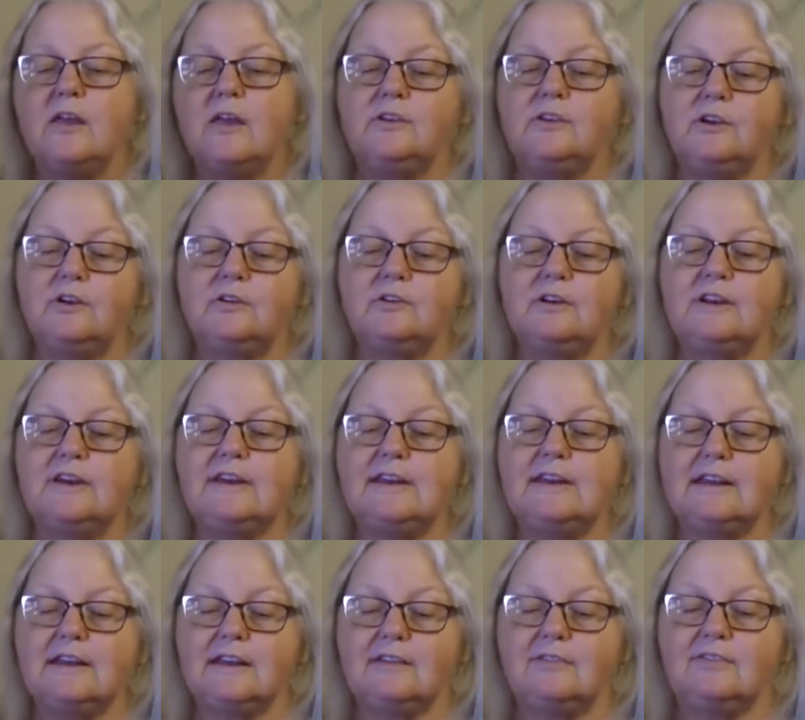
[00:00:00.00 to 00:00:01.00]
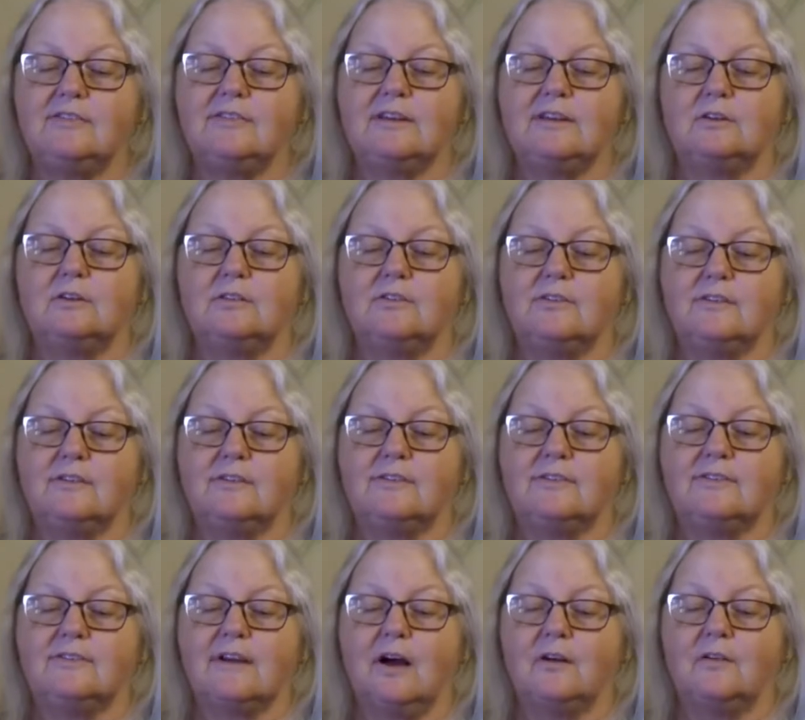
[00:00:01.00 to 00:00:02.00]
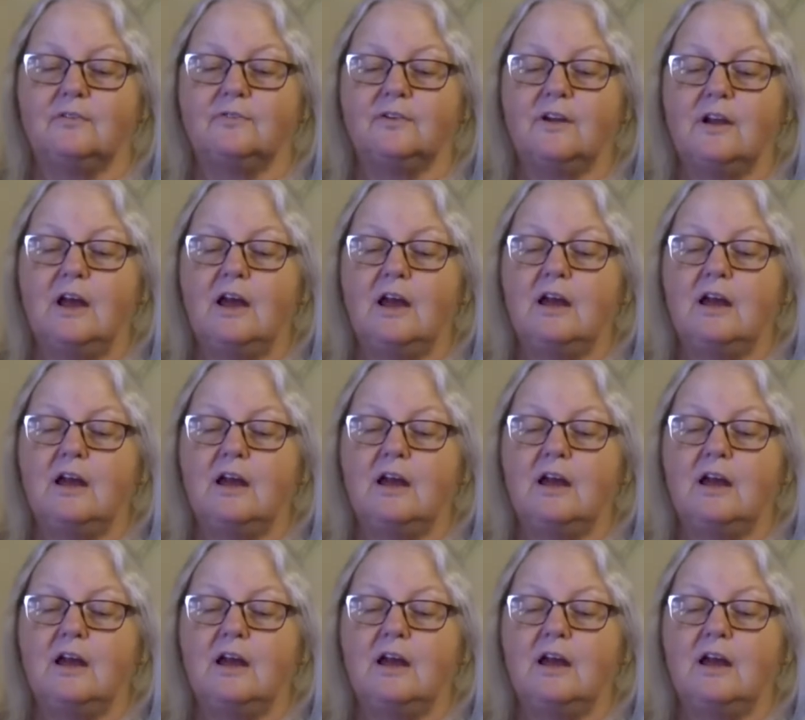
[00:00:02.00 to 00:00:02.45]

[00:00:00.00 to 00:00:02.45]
Unity considers itself